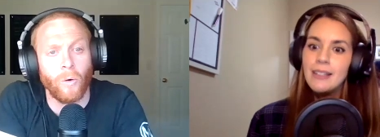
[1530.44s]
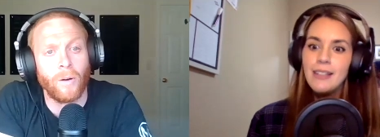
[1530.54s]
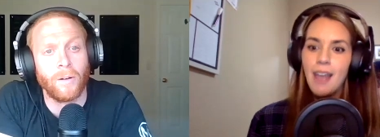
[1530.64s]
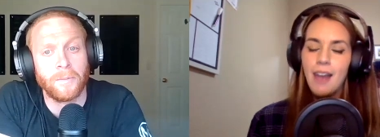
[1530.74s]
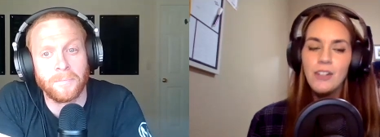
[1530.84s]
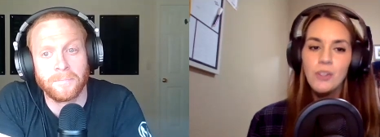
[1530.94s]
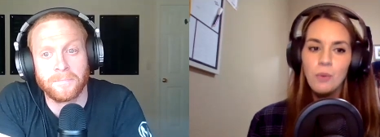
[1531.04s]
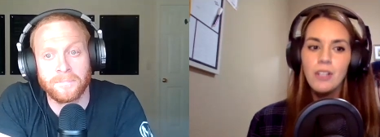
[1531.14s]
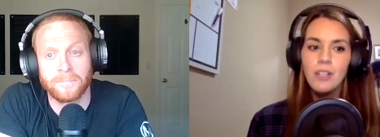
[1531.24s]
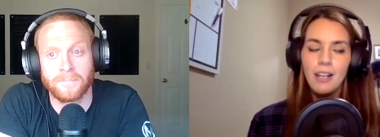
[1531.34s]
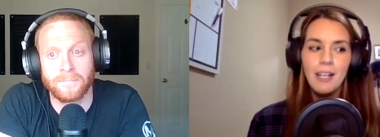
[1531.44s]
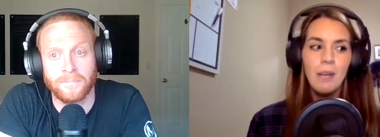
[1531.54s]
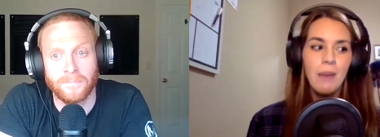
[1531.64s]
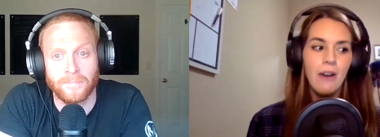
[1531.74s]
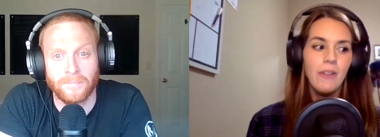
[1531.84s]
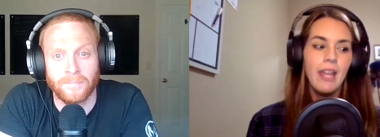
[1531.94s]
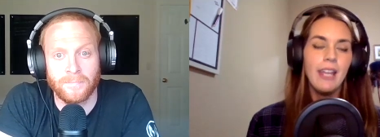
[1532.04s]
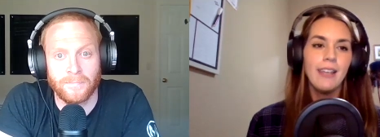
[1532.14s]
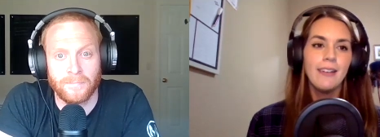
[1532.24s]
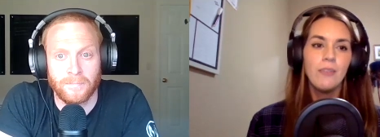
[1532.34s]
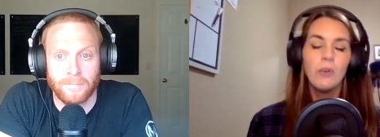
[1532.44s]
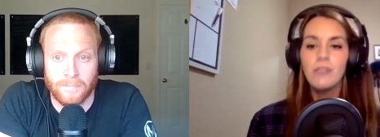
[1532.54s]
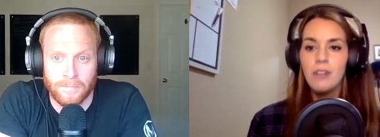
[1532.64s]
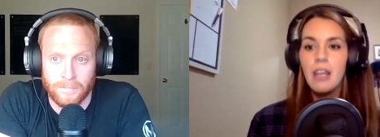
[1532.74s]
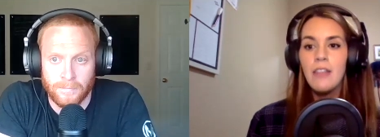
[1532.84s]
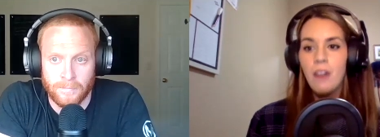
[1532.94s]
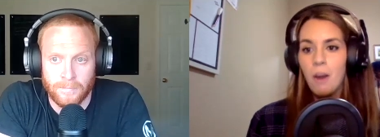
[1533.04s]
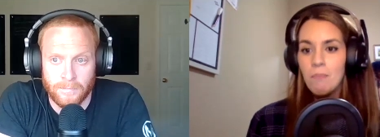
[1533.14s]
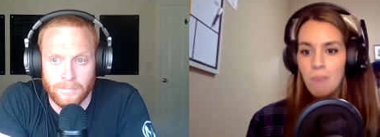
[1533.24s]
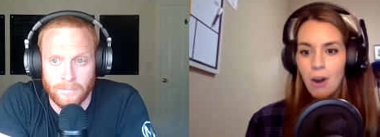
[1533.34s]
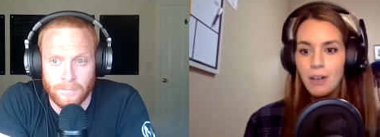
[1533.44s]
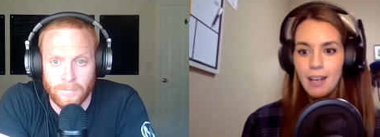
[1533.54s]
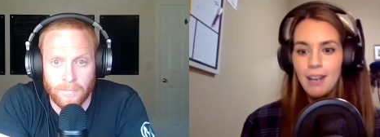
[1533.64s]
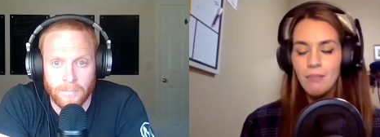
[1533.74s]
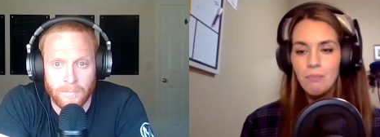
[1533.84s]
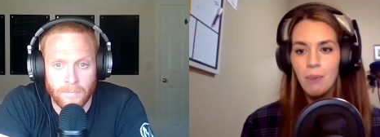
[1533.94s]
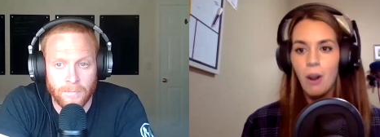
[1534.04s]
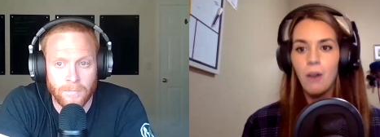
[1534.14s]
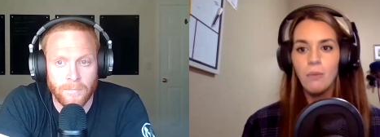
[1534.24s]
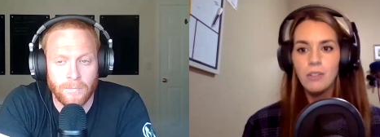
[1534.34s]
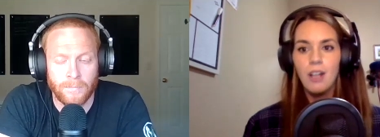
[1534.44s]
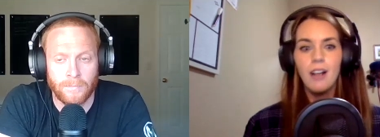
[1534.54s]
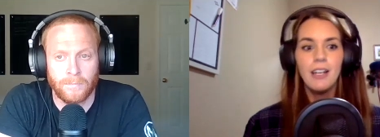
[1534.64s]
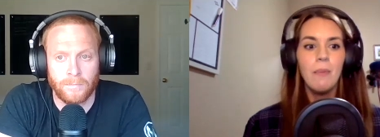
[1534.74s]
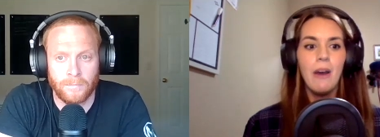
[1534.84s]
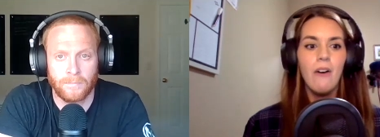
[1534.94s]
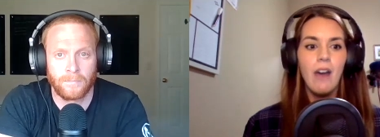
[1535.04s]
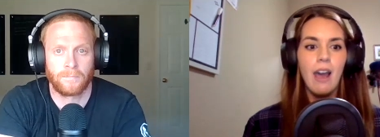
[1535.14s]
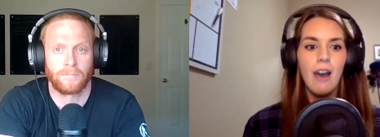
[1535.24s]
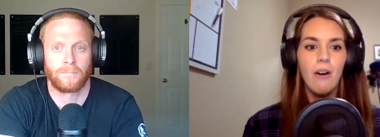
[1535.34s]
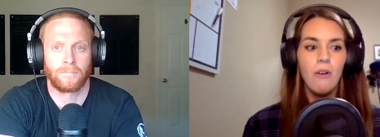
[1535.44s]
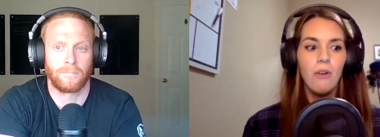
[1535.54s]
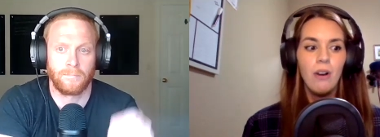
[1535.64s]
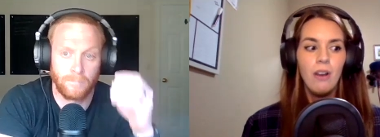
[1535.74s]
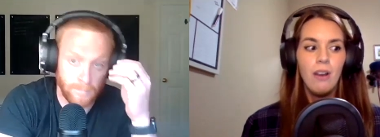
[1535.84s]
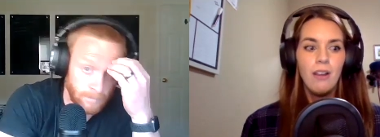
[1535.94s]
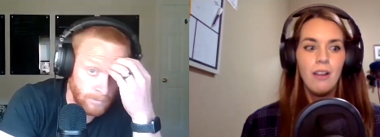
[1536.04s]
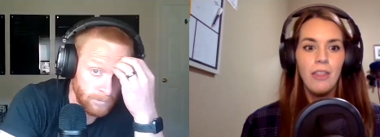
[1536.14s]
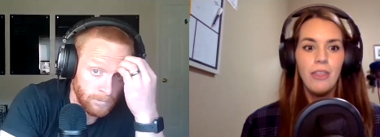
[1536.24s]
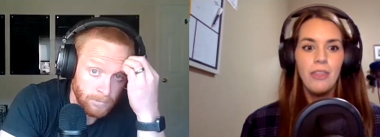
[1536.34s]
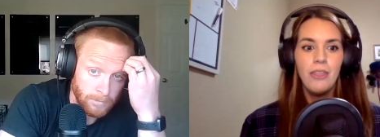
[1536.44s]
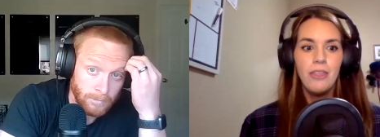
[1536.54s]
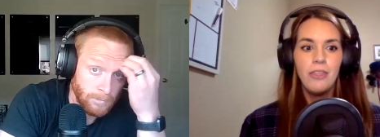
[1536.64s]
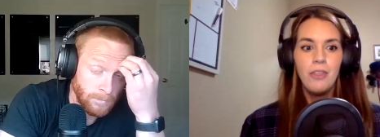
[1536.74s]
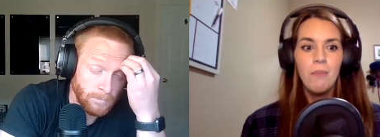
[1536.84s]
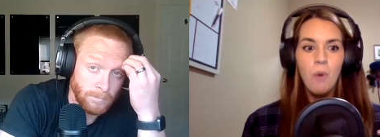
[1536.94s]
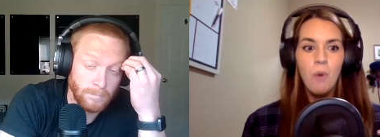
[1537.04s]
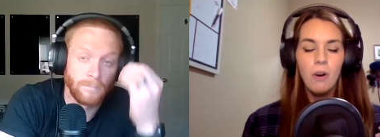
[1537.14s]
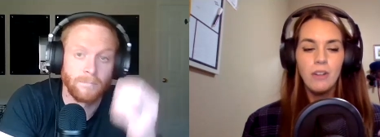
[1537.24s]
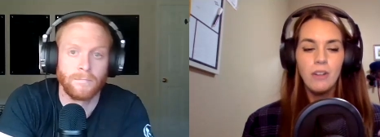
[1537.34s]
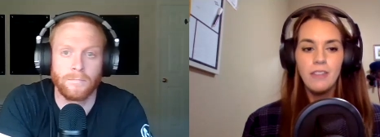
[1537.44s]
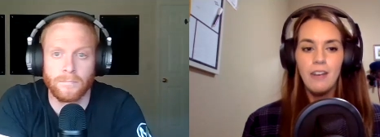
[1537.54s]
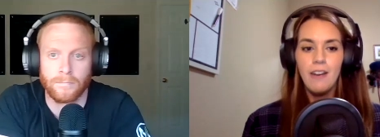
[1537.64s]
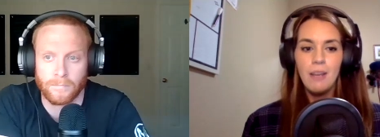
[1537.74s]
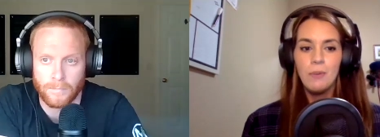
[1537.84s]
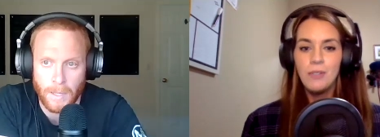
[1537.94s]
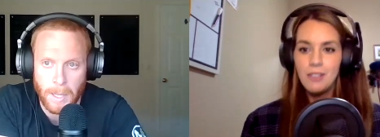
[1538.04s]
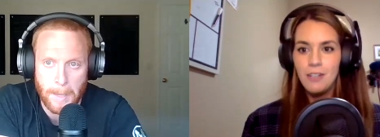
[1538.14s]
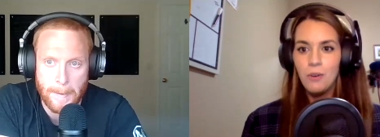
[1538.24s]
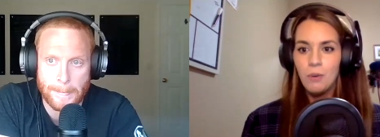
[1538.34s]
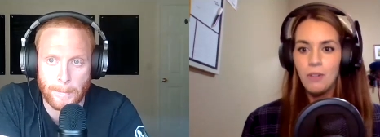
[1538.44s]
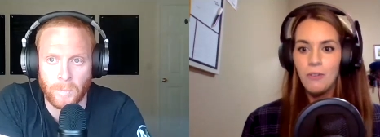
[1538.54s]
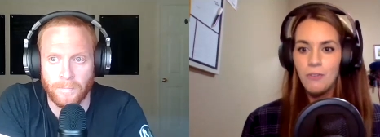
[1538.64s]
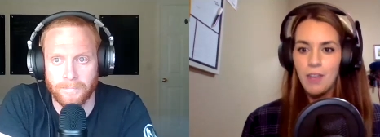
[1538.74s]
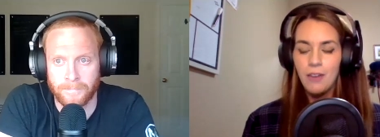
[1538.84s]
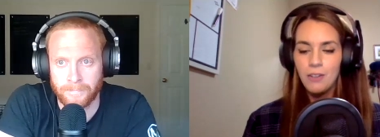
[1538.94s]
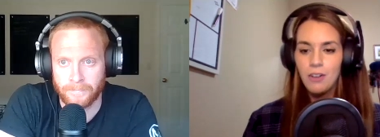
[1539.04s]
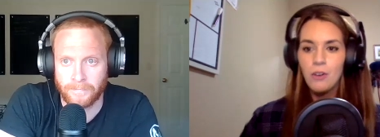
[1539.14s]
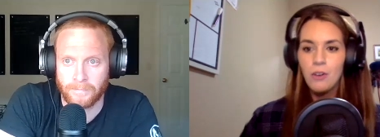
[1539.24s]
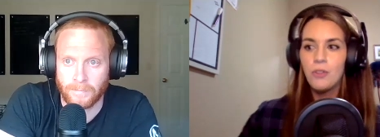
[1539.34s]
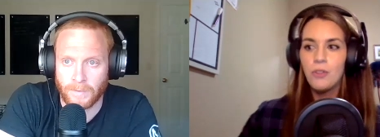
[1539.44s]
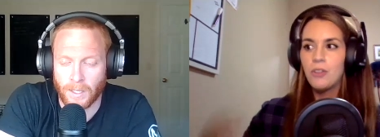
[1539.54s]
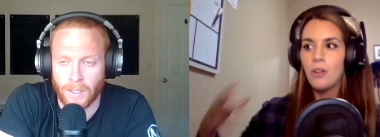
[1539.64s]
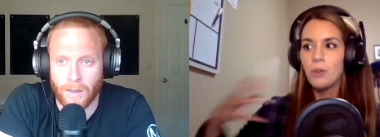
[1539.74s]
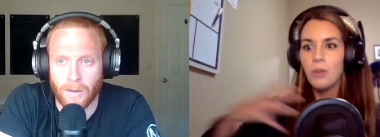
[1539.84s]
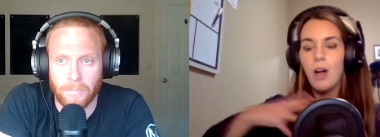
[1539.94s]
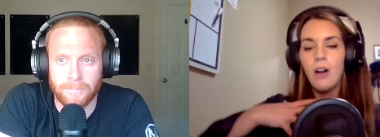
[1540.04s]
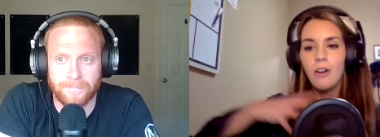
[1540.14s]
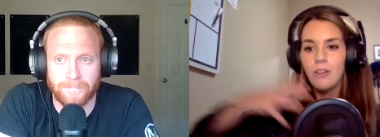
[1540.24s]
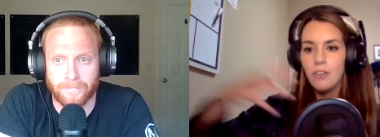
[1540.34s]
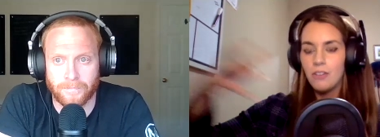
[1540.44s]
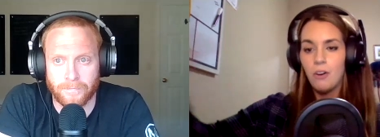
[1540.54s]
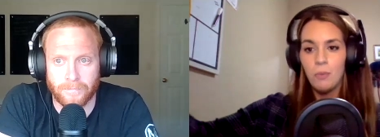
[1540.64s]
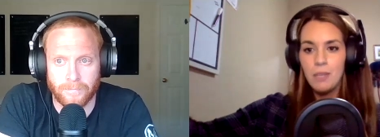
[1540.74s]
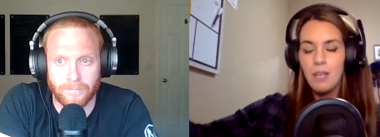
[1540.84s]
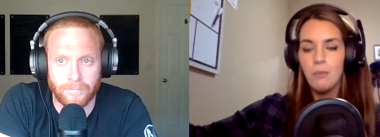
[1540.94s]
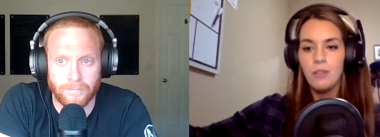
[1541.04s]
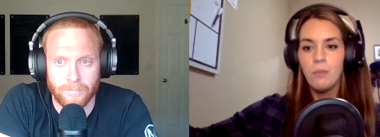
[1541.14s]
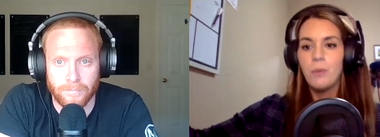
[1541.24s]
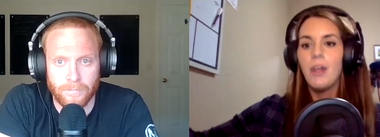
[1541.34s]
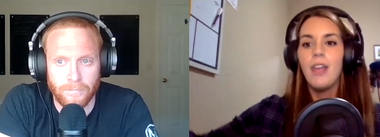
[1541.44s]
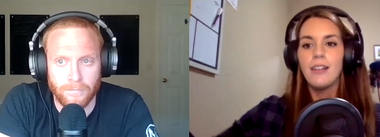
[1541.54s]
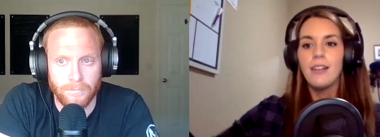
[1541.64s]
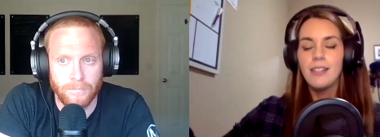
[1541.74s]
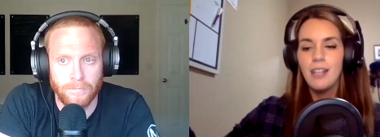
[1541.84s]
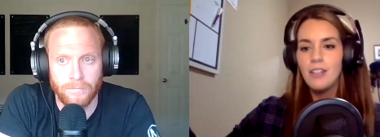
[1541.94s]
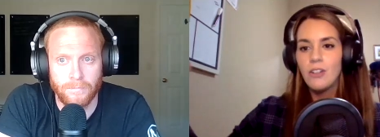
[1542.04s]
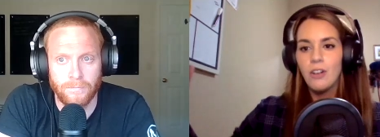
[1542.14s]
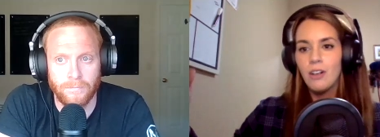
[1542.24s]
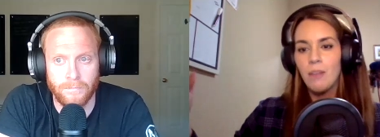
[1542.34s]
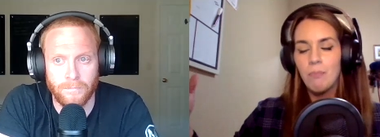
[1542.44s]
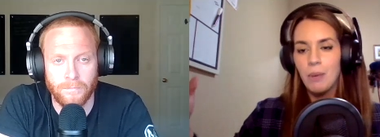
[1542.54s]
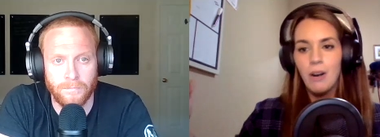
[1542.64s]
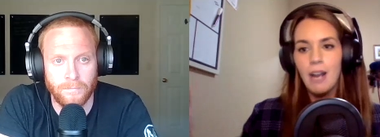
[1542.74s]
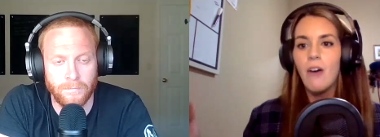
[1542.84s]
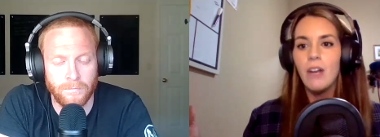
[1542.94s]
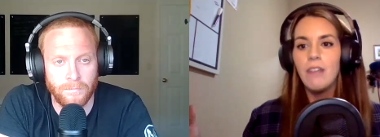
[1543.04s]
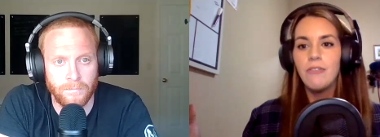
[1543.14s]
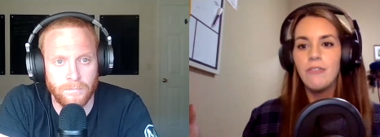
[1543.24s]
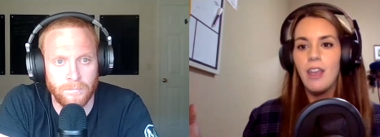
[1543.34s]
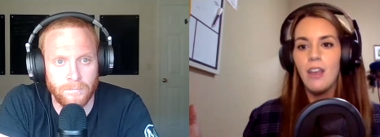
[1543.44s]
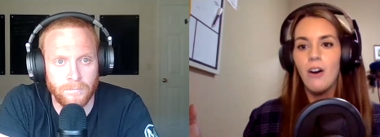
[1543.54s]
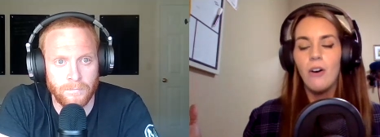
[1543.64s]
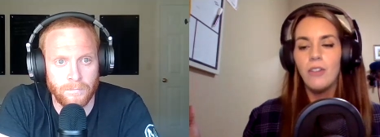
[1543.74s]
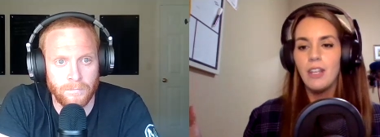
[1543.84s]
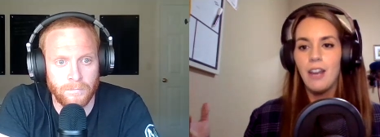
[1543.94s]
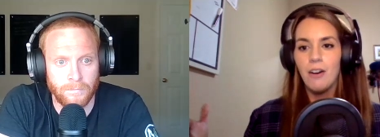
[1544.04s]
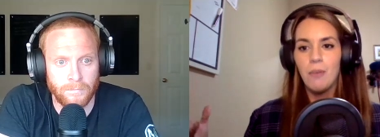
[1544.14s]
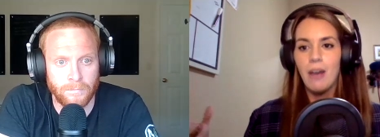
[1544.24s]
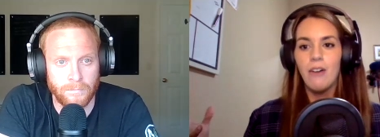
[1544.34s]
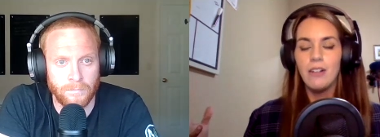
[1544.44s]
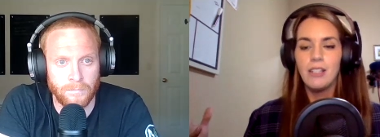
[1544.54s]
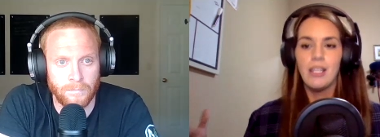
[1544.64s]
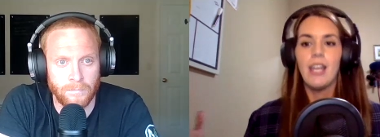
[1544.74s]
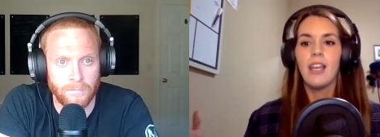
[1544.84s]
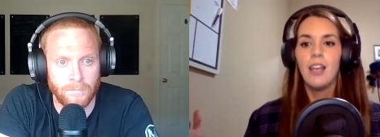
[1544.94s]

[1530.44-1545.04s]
Speaker 1: Yeah. So we're talking about like, we're in our marketing part, we're talking about how the more that they're able to deal with failure, the longer that they'll be able to play because kids are going to burn out if they all they care about is like